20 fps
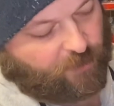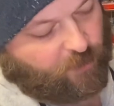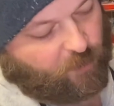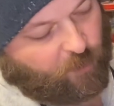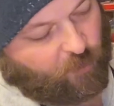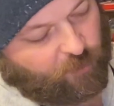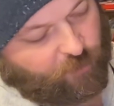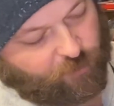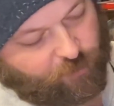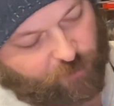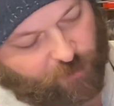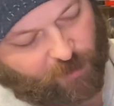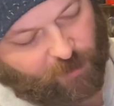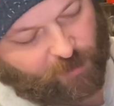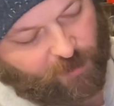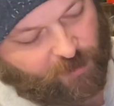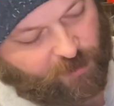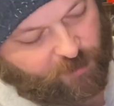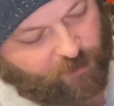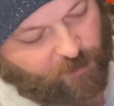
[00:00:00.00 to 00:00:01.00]
you pull your trigger
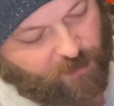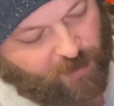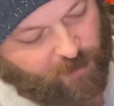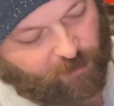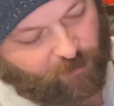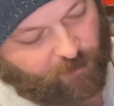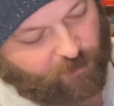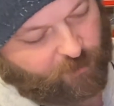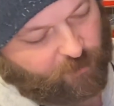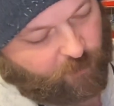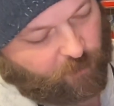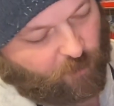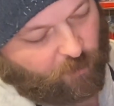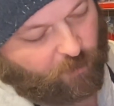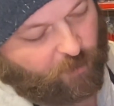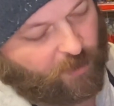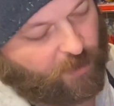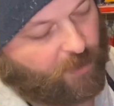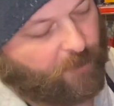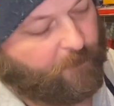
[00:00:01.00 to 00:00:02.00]
in, it's better. You just pull it
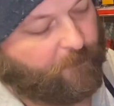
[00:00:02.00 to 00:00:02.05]
right out.